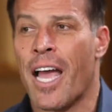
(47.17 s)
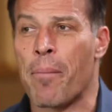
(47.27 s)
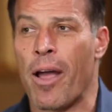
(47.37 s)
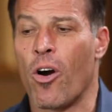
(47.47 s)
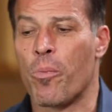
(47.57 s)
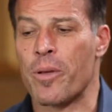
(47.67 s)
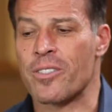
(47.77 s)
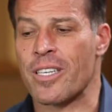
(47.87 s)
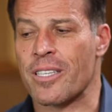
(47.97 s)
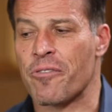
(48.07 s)
And my hope
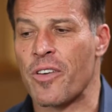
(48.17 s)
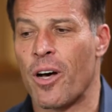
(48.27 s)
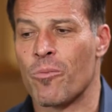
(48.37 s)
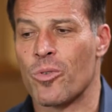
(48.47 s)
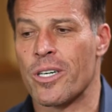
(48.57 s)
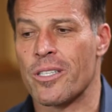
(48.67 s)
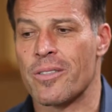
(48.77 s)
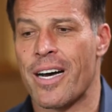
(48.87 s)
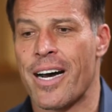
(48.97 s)
is that the film will